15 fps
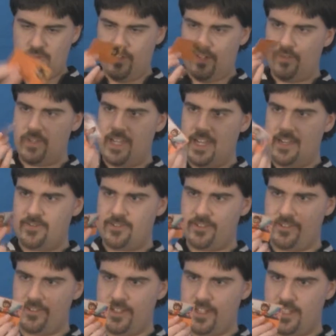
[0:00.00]
Well, we have
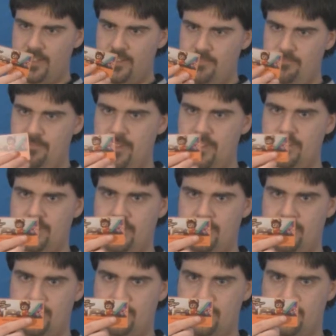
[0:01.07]
her uh,
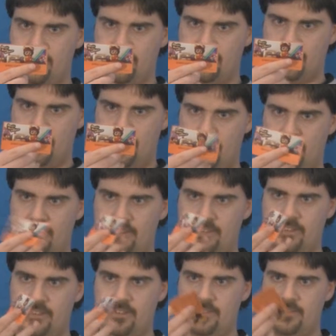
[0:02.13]
business
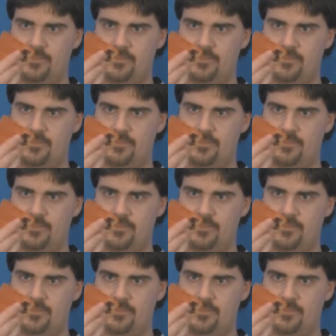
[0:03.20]
card.